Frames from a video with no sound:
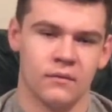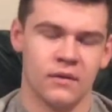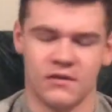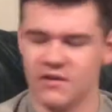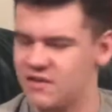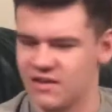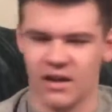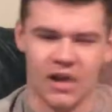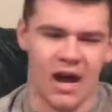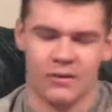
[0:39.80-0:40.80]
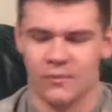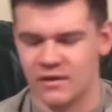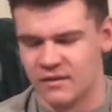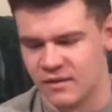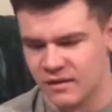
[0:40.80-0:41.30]
Let's just get on
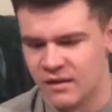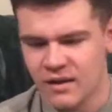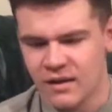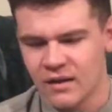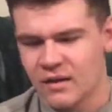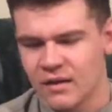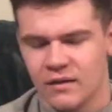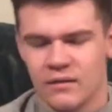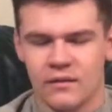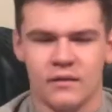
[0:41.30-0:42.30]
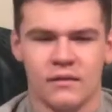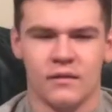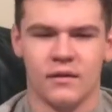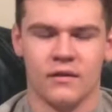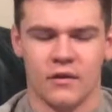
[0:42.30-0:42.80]
with it. These